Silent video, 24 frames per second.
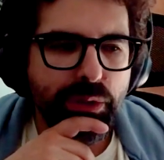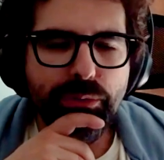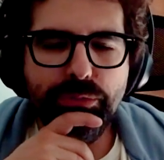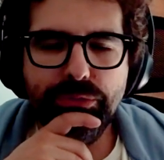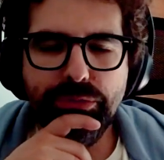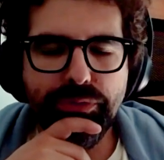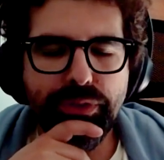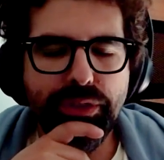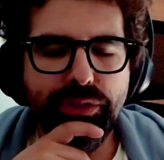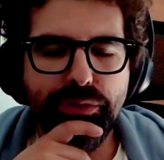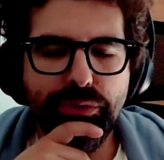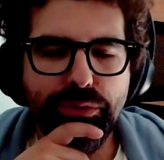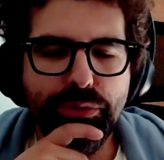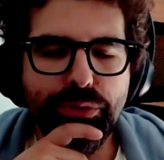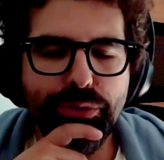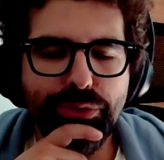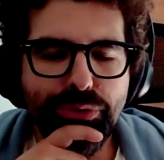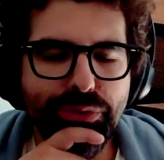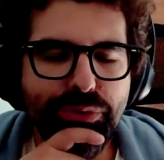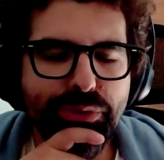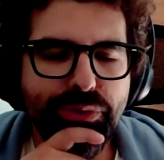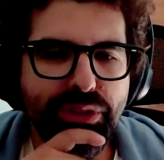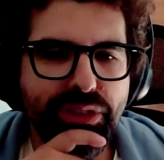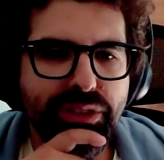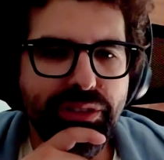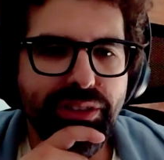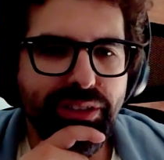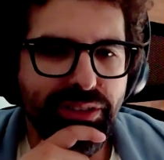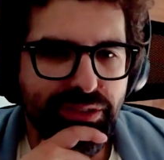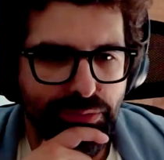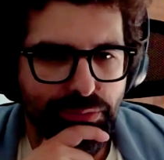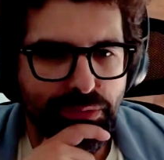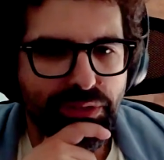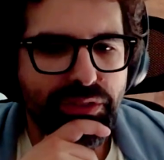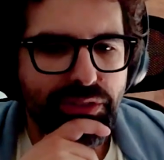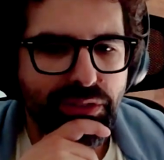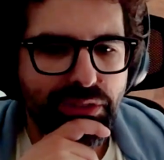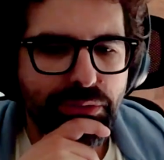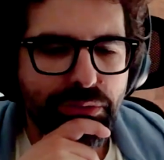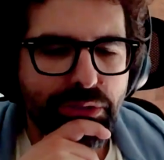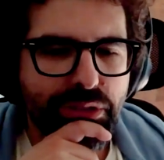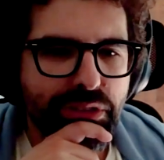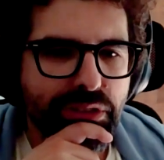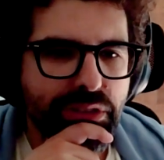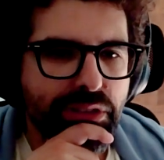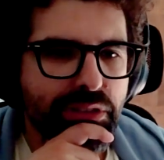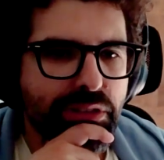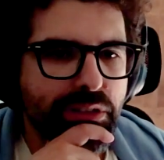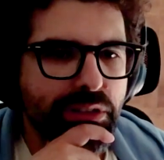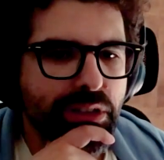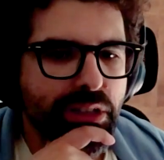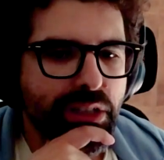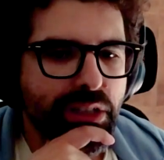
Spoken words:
hope to find solutions to that. That's one thing we think.